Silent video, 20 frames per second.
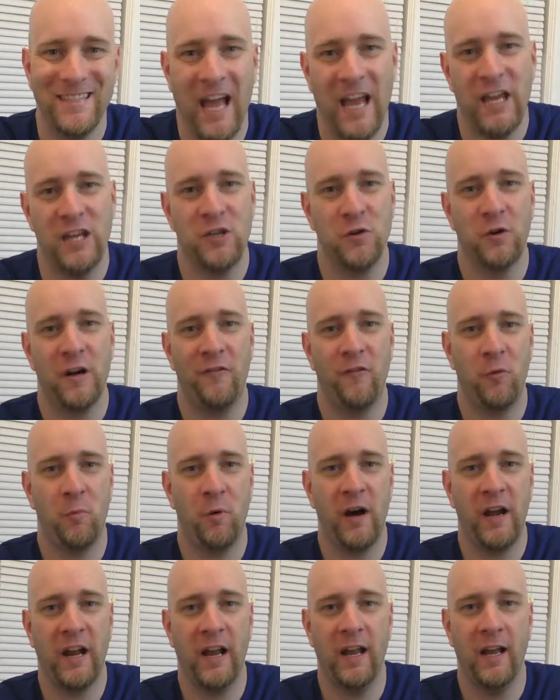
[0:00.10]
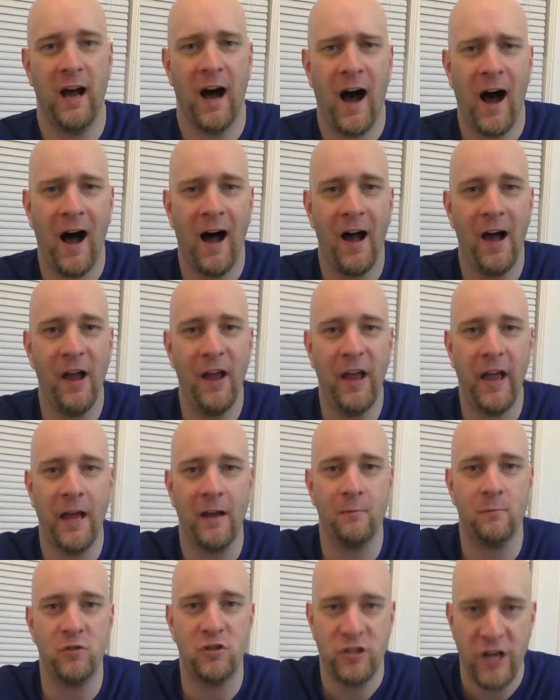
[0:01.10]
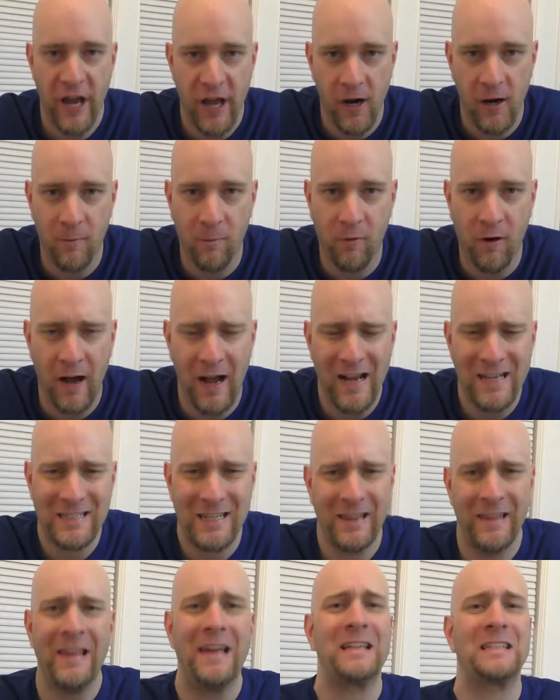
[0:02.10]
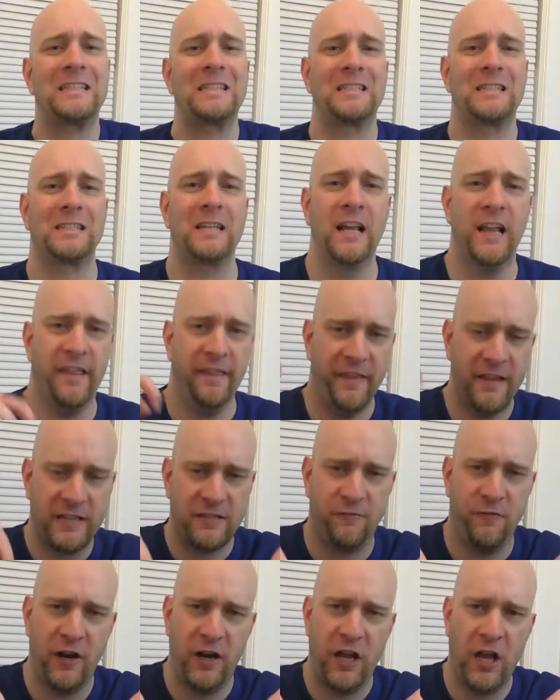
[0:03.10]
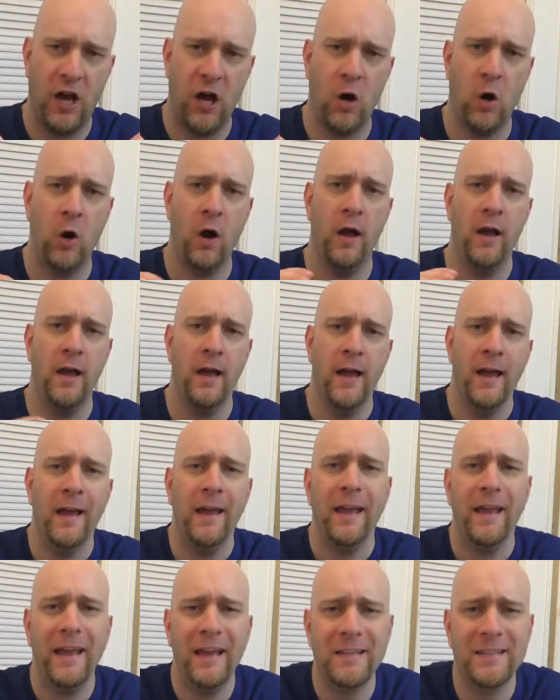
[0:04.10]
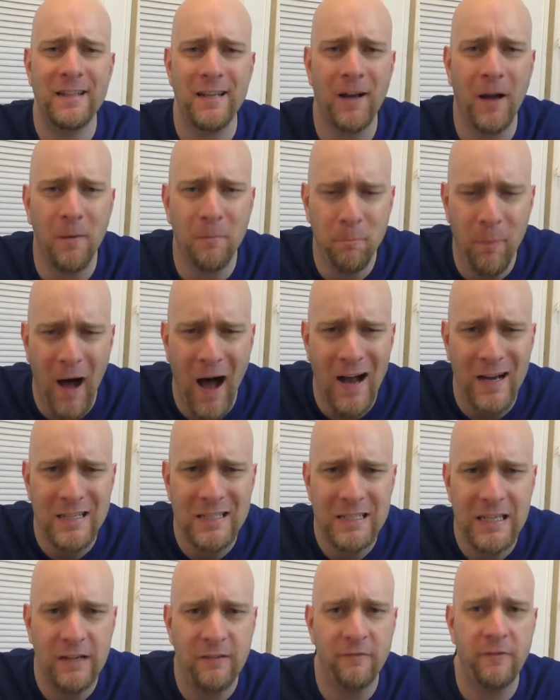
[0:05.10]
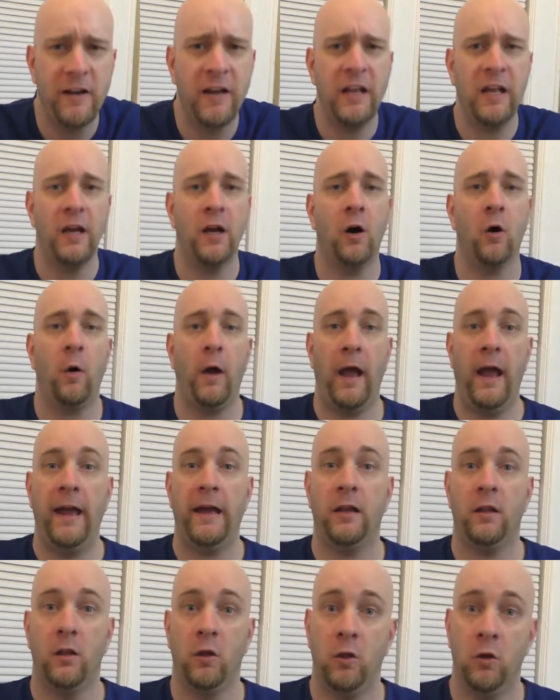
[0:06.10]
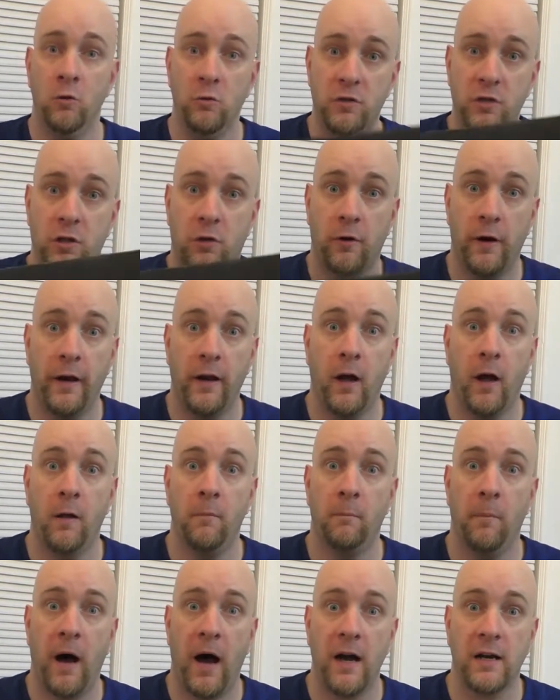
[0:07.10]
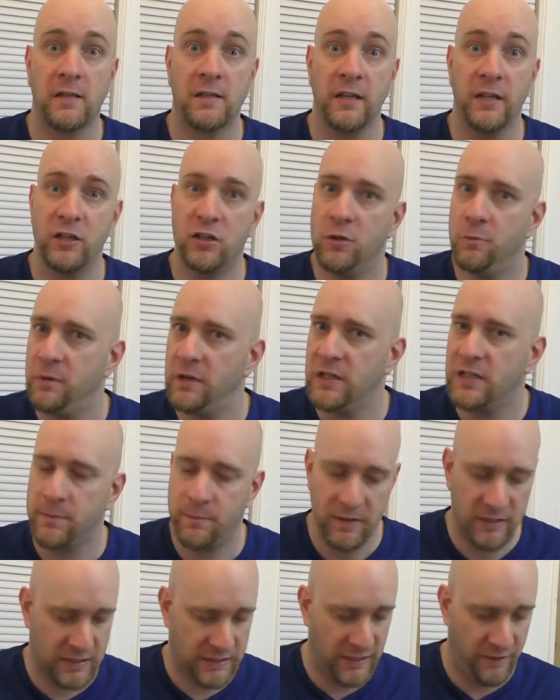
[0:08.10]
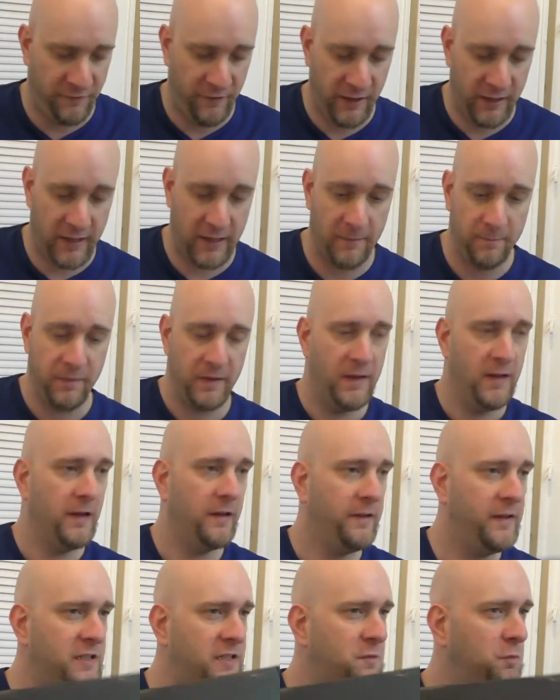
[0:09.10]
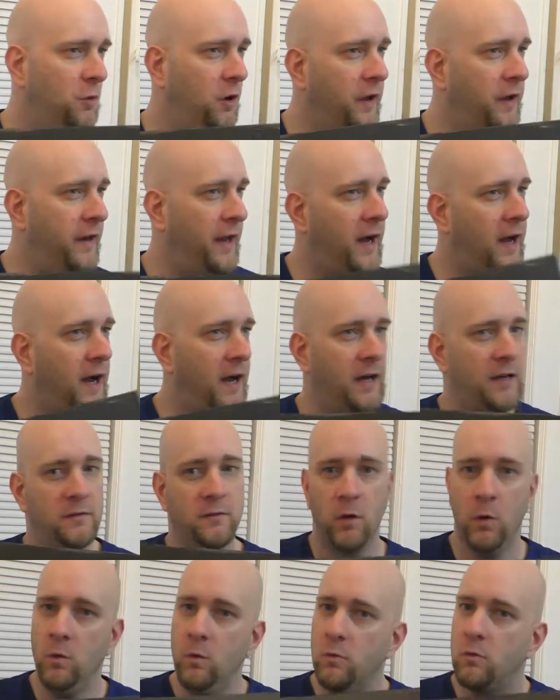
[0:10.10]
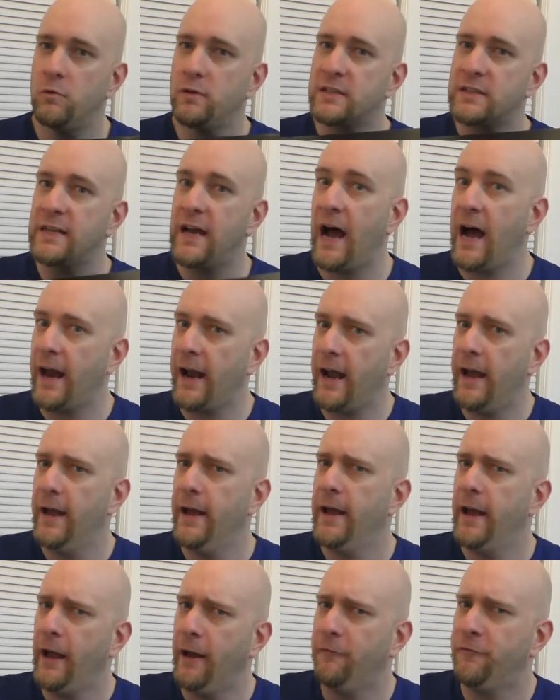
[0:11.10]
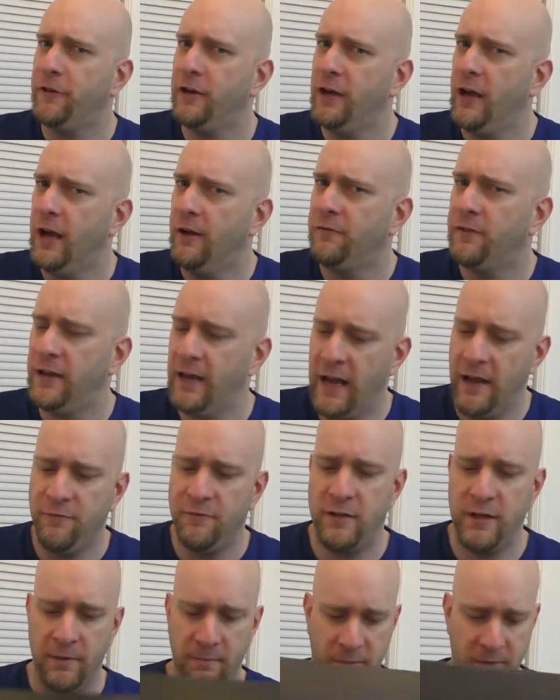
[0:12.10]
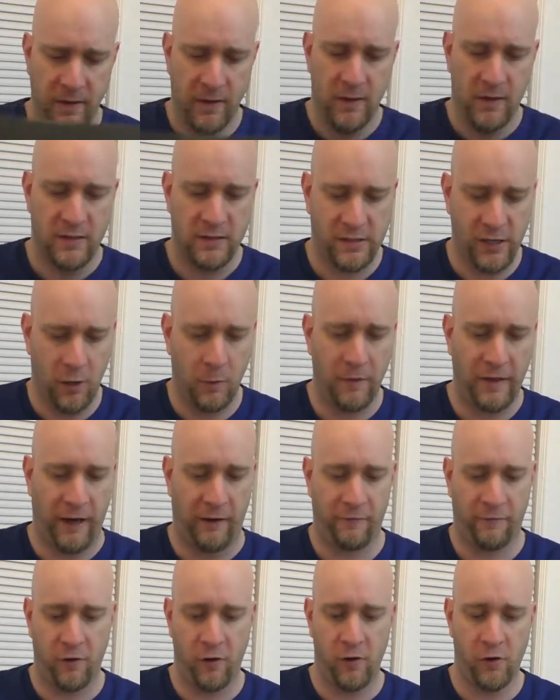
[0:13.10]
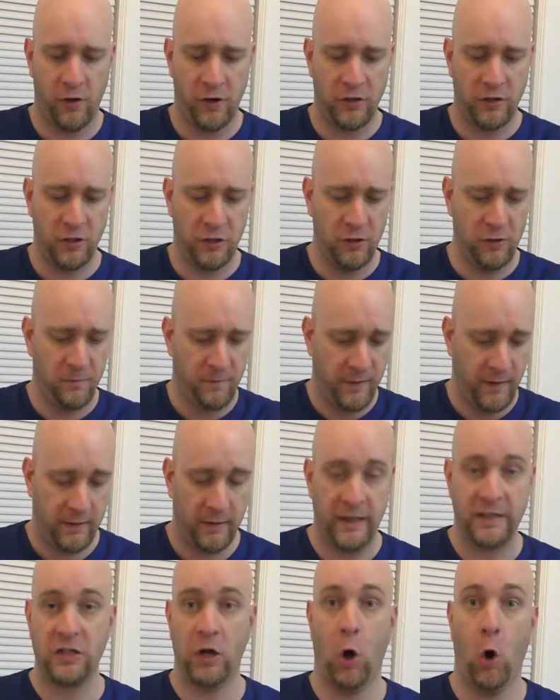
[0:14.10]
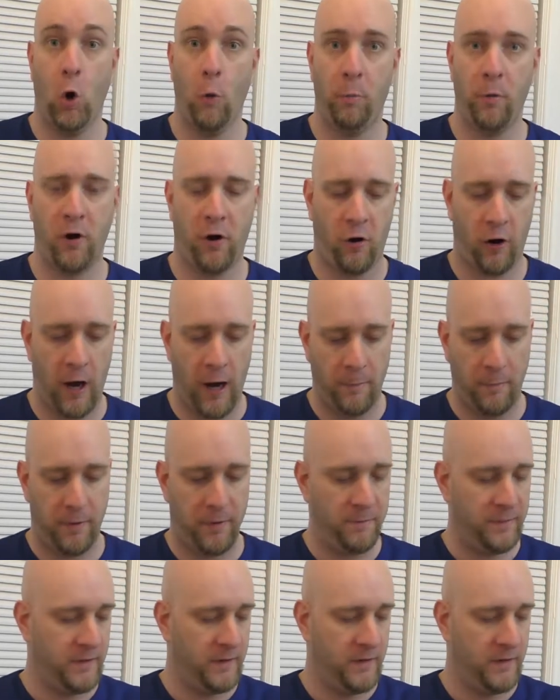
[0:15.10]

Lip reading: How you doing, everybody? I am Jay Enterprise, and this video is an unboxing video, a Loot Crate unboxing to be specific. This one is kind of hefty. So without further ado, let's open her up,